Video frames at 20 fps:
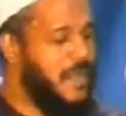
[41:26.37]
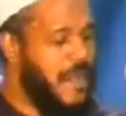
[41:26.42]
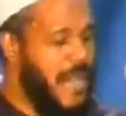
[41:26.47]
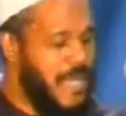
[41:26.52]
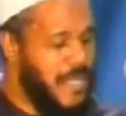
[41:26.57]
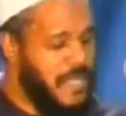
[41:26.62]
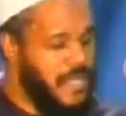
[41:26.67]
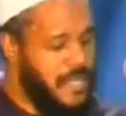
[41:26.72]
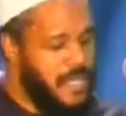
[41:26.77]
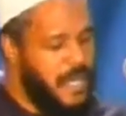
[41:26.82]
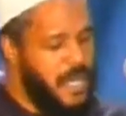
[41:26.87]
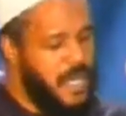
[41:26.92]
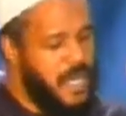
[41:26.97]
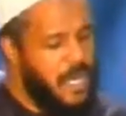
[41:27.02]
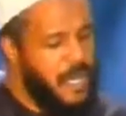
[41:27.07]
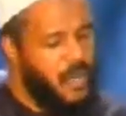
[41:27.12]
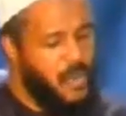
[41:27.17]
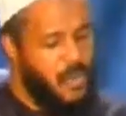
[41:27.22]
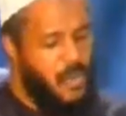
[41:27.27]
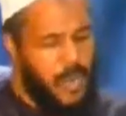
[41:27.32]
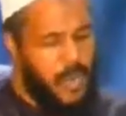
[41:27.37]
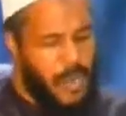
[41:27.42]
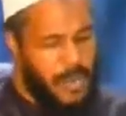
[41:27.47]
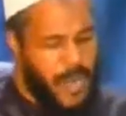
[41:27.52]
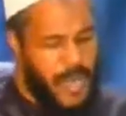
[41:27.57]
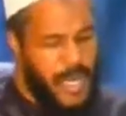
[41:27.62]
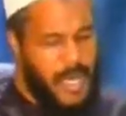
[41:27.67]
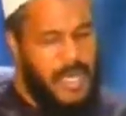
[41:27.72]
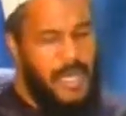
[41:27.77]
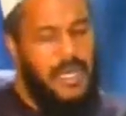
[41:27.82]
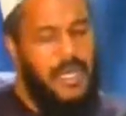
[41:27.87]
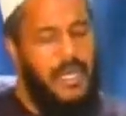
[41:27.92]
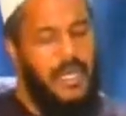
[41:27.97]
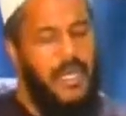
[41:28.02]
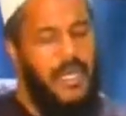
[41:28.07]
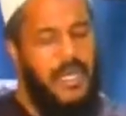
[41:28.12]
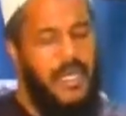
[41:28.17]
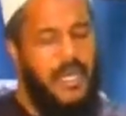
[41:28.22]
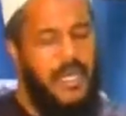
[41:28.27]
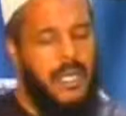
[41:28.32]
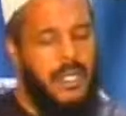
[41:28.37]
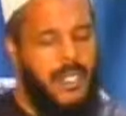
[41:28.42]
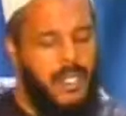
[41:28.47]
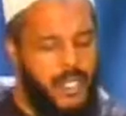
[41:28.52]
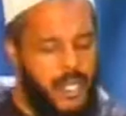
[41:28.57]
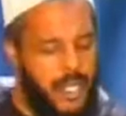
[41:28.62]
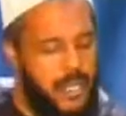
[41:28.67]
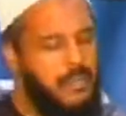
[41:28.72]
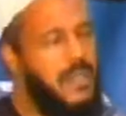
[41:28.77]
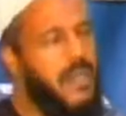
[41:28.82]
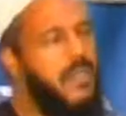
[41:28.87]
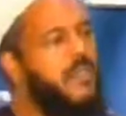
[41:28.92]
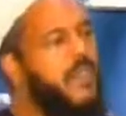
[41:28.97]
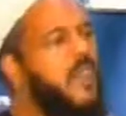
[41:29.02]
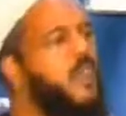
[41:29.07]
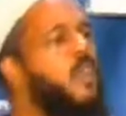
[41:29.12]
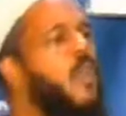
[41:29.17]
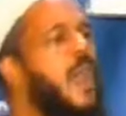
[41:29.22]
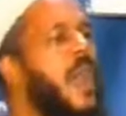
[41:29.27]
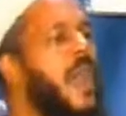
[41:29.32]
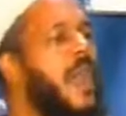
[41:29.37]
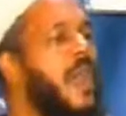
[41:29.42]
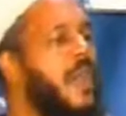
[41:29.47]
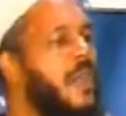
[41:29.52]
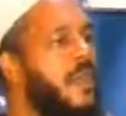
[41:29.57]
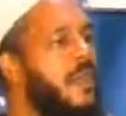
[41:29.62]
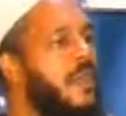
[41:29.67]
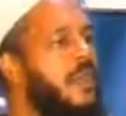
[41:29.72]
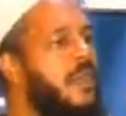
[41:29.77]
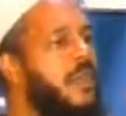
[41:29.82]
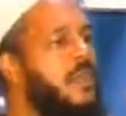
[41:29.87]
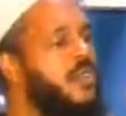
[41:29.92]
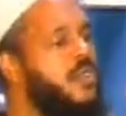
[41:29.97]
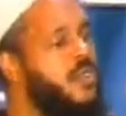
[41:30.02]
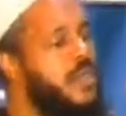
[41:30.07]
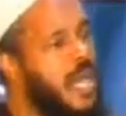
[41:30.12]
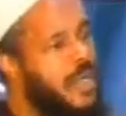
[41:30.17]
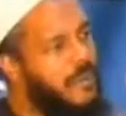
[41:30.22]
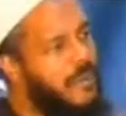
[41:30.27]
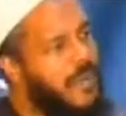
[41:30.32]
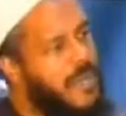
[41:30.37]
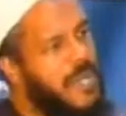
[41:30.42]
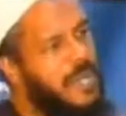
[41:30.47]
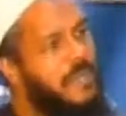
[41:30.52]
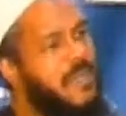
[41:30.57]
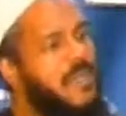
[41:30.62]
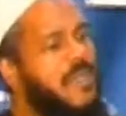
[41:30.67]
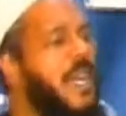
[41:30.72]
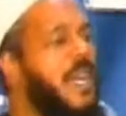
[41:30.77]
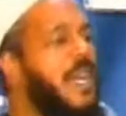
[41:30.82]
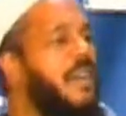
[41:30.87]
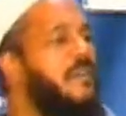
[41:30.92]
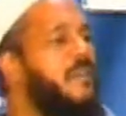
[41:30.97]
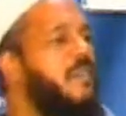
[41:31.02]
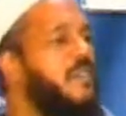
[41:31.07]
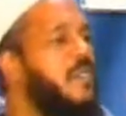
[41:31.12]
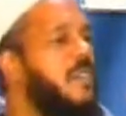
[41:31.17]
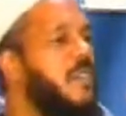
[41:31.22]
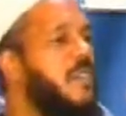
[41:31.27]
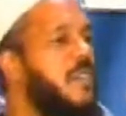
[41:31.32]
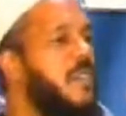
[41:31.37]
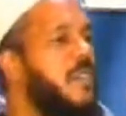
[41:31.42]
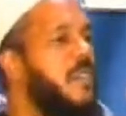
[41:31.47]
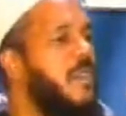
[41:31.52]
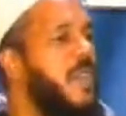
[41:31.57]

that women should be required to cover themselves,